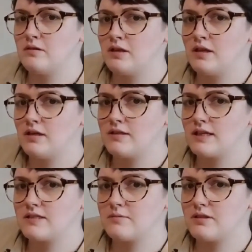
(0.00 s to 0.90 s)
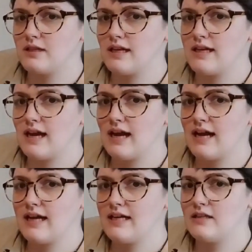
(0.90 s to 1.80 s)
It's got some good light, high,
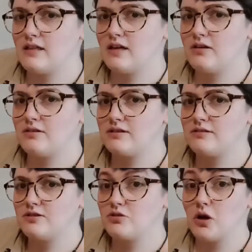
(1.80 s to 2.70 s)
low, and strobe,